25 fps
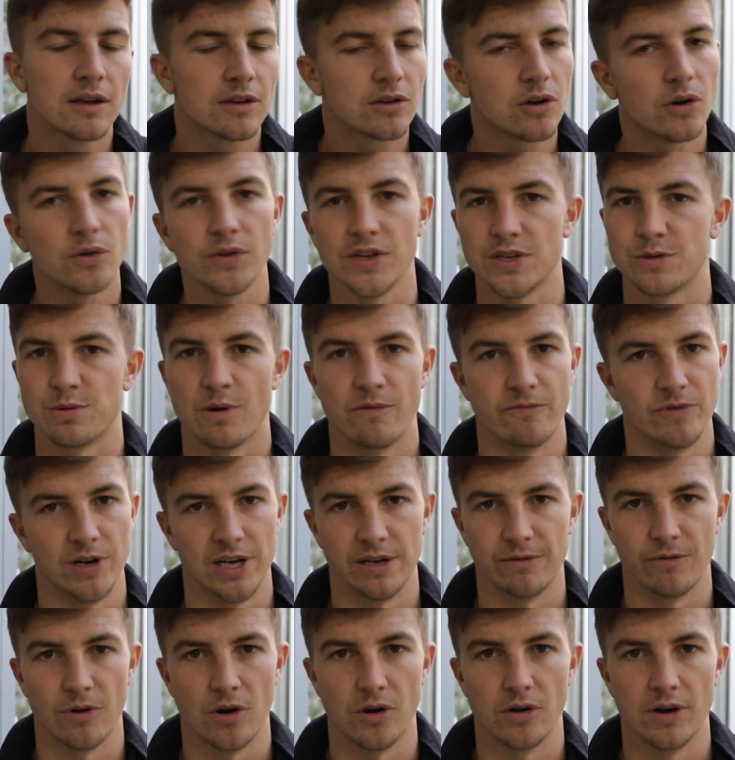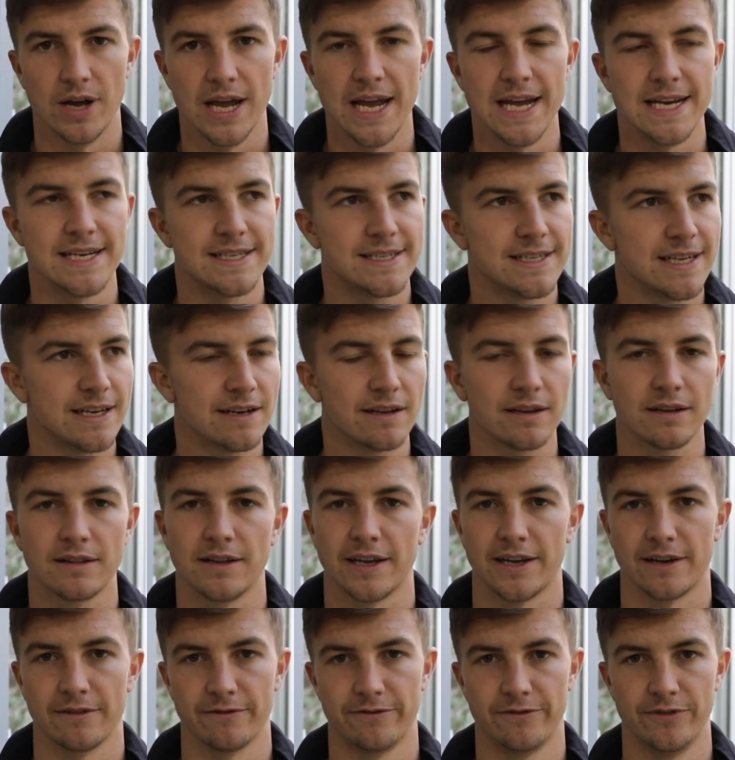Got this one really wrong. It didn't
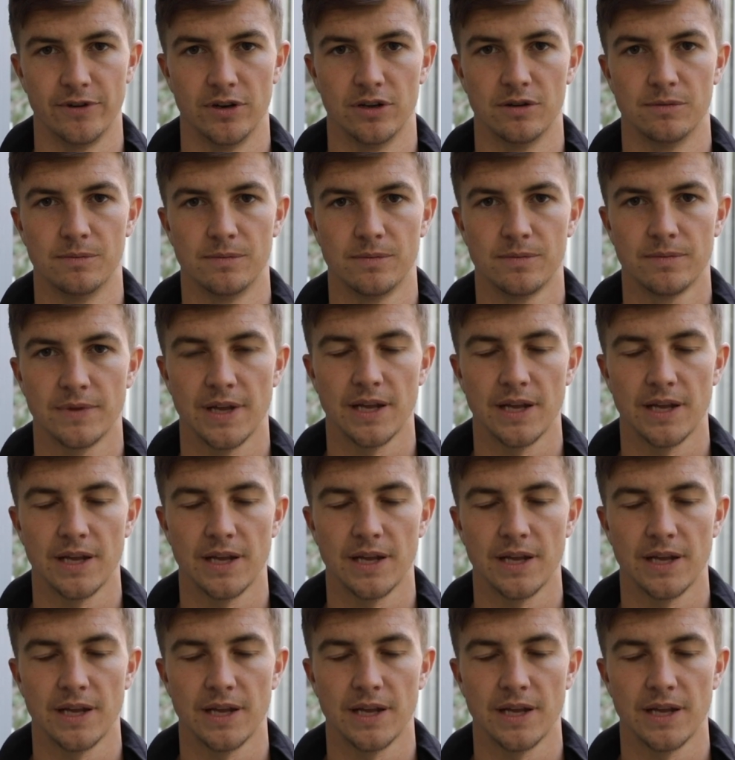click at Fulham.